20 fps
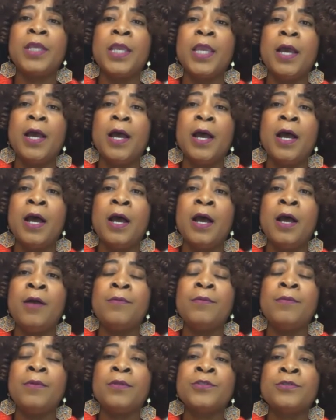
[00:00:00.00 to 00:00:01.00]
uh,
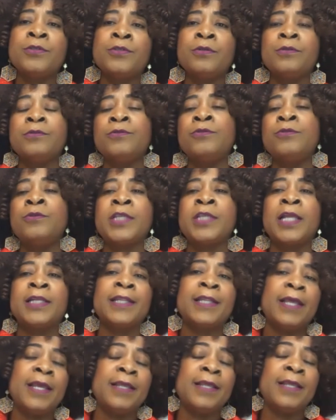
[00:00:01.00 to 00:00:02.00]
so those
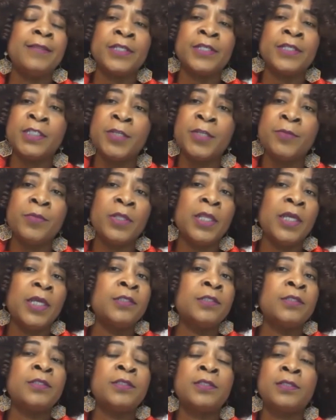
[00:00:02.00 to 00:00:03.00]
are the
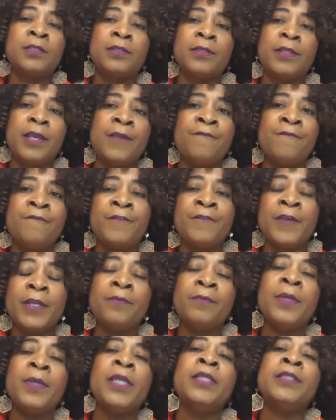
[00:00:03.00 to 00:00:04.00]
stimulants, the
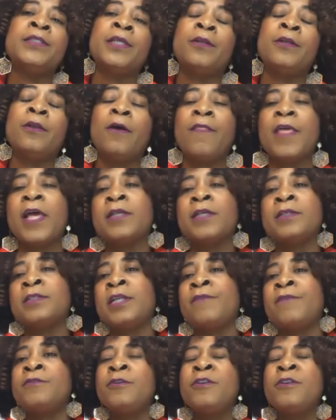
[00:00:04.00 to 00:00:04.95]
amphetamines, and all that stuff.